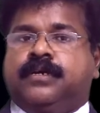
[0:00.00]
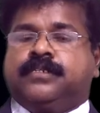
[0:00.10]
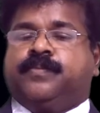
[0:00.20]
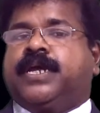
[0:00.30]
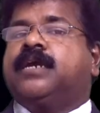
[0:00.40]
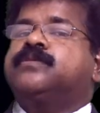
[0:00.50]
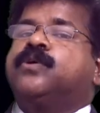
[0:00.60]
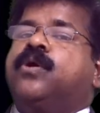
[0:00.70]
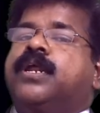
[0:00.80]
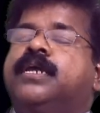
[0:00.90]
Sometimes
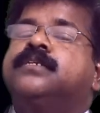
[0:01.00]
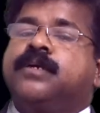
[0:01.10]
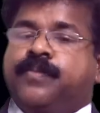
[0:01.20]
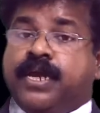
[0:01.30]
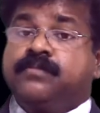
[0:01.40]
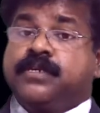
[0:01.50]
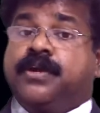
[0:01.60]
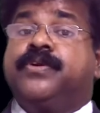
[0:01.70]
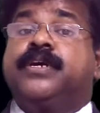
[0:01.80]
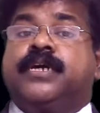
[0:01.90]
no rain, sometimes
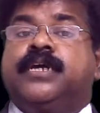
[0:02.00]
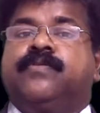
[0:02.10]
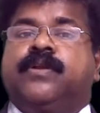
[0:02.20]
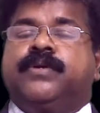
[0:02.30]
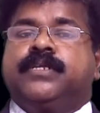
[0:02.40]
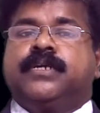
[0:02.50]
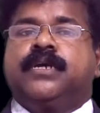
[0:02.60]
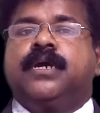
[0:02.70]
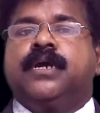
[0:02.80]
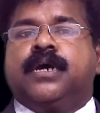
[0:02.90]
heavy rain will be there.
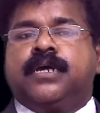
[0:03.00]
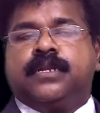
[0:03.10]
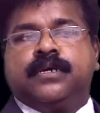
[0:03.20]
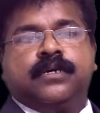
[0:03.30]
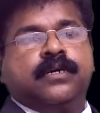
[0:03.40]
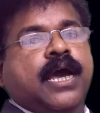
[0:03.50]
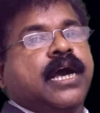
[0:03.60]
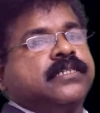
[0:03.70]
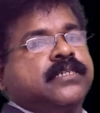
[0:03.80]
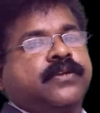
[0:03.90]
And
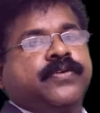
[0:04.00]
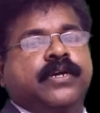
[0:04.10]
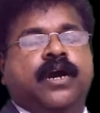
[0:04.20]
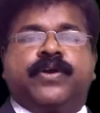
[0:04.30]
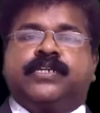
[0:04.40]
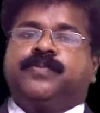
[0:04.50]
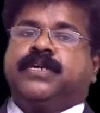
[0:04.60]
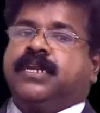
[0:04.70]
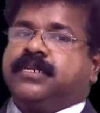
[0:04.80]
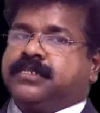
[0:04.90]
last year we have
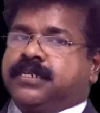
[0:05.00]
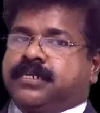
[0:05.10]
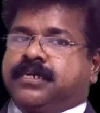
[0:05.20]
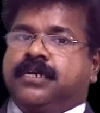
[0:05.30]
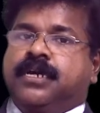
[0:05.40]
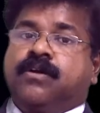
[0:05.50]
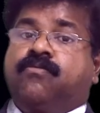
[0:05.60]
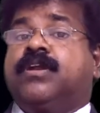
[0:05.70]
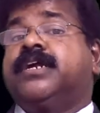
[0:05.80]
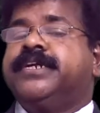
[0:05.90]
experienced that
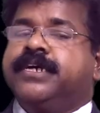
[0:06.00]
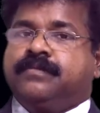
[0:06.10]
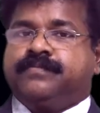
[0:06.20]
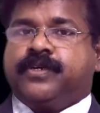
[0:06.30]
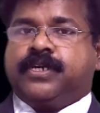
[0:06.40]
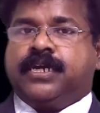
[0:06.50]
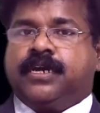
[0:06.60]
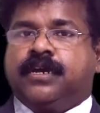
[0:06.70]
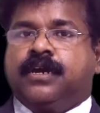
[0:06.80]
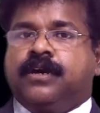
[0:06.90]
flood.
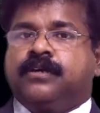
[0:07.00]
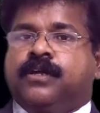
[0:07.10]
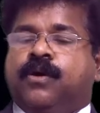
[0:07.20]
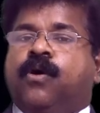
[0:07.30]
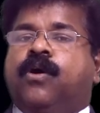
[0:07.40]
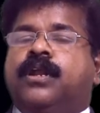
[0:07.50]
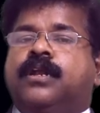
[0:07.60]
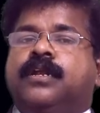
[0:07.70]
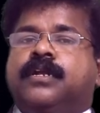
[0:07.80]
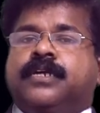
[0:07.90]
Okay. The
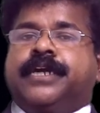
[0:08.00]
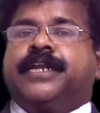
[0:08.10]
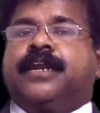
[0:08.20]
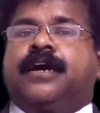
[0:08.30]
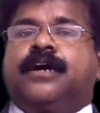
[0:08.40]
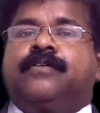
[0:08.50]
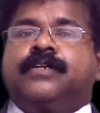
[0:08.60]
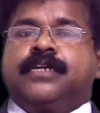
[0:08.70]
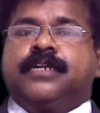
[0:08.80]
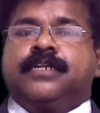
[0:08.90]
whole Kerala
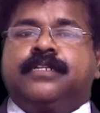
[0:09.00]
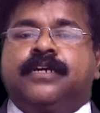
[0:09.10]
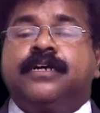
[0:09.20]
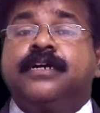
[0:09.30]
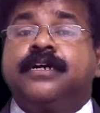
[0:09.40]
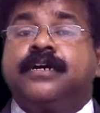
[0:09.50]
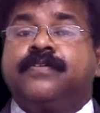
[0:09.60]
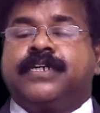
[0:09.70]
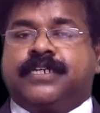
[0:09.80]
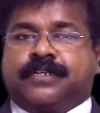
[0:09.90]
was under the
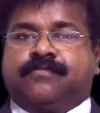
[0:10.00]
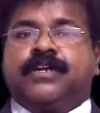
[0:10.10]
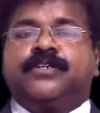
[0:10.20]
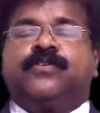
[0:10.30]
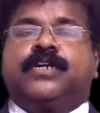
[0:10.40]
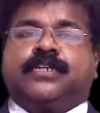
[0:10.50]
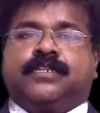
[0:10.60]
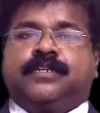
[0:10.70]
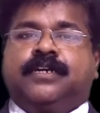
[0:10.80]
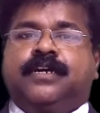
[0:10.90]
water, flood water.